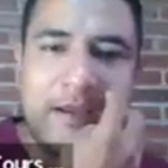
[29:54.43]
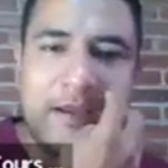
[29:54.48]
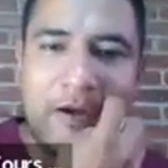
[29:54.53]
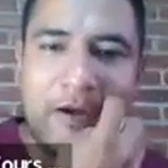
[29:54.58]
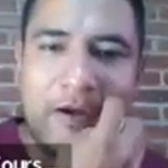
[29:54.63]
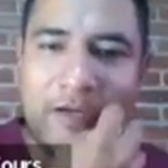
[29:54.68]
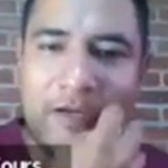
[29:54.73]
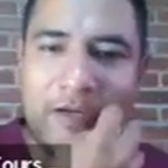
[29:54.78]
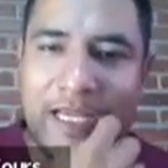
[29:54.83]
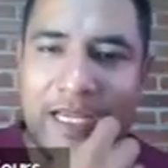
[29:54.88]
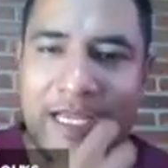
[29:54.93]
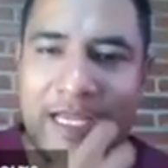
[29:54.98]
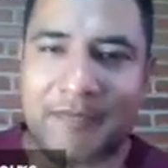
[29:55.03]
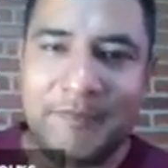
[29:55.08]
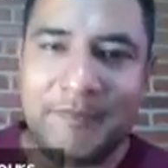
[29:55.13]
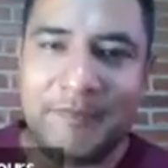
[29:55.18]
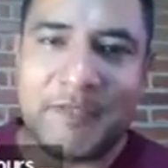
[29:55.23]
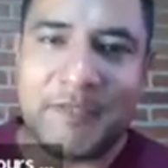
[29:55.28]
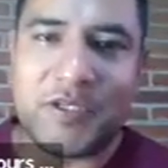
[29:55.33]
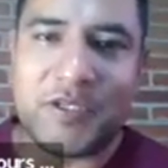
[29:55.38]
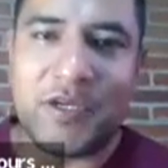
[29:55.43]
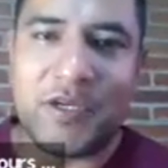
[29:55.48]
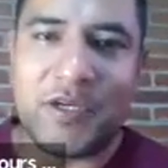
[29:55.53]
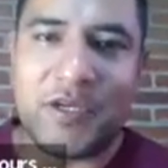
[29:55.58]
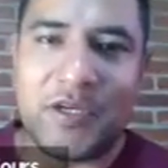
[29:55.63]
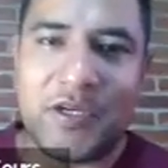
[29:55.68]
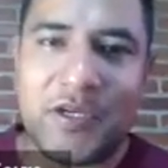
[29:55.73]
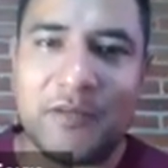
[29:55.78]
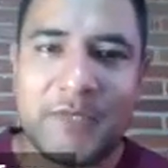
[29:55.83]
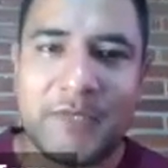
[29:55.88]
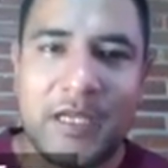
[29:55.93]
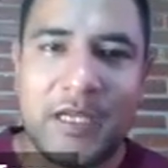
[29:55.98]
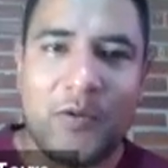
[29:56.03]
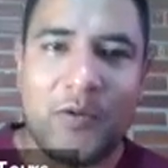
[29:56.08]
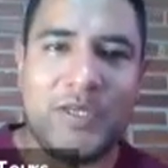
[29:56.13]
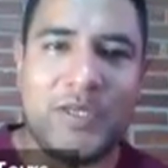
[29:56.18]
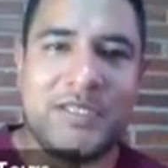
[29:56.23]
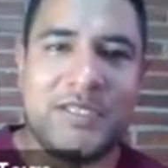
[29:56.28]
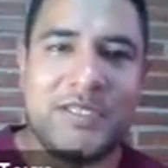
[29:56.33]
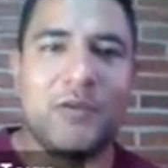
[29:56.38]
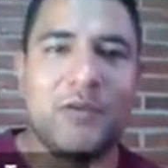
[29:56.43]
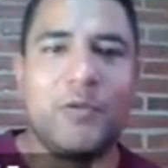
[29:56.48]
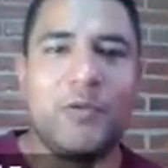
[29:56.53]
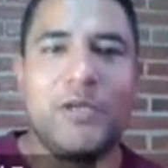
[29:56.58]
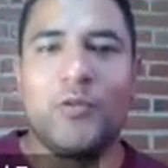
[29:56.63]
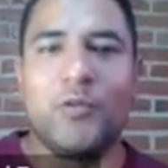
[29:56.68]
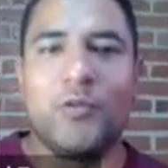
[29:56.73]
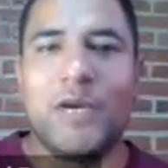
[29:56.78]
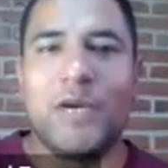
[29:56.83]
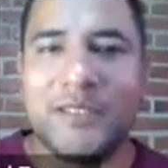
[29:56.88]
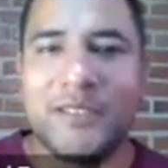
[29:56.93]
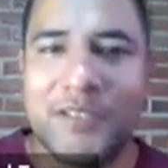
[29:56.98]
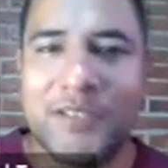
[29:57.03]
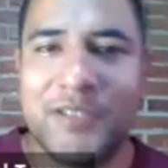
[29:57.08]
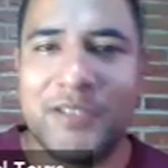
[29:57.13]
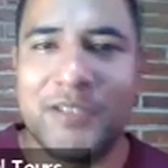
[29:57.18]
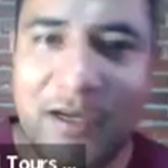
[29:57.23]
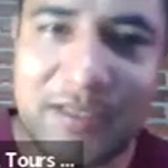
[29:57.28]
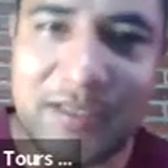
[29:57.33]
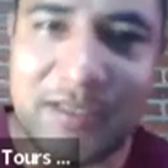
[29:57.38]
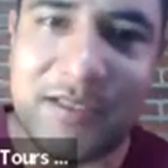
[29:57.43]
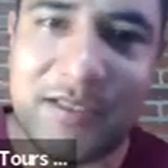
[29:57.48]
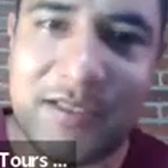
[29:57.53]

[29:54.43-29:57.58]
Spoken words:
Okay, so we start with 1 dot,